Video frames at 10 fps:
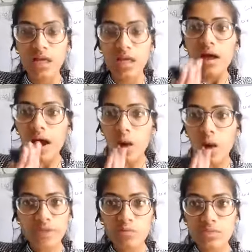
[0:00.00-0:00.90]
How
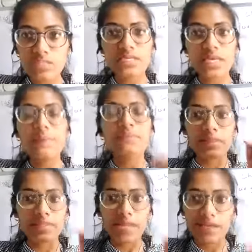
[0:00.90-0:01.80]
can we say
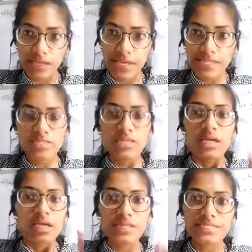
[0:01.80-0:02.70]
that yes,
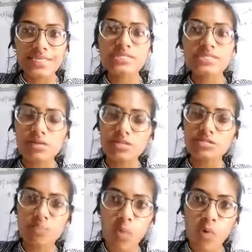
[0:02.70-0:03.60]
this acid is
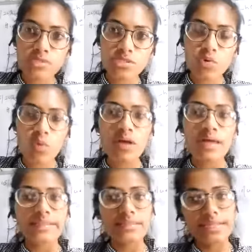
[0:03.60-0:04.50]
more strong
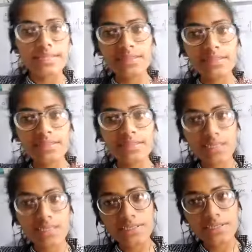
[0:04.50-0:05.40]
than this
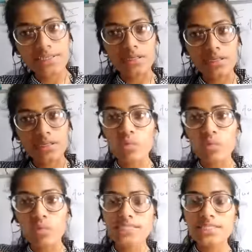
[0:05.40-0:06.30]
acid, or we can
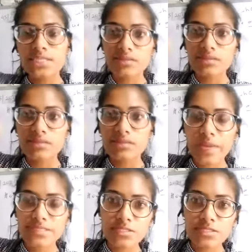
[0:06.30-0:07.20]
say this base is
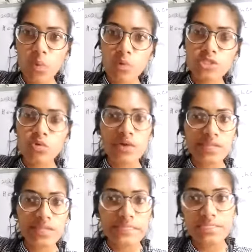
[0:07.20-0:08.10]
more strong than
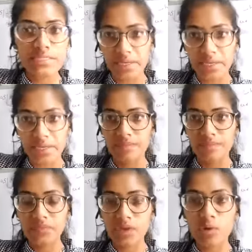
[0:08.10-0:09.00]
this base?
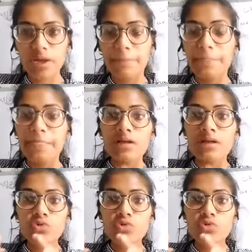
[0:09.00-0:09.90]
Okay,
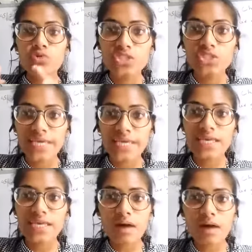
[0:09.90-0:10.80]
so for checking
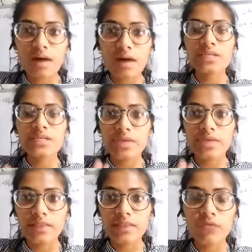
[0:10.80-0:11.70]
out the
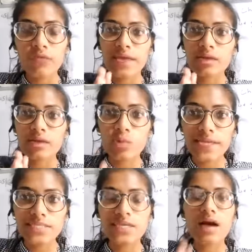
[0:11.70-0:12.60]
strength, for
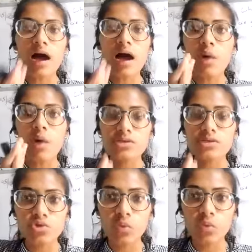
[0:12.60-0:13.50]
calculating how
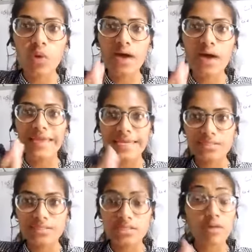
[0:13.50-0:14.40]
strong our
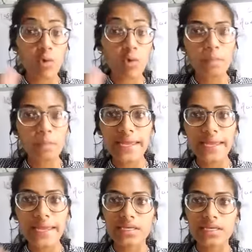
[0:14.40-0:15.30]
acid or base
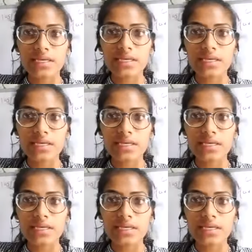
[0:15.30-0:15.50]
is,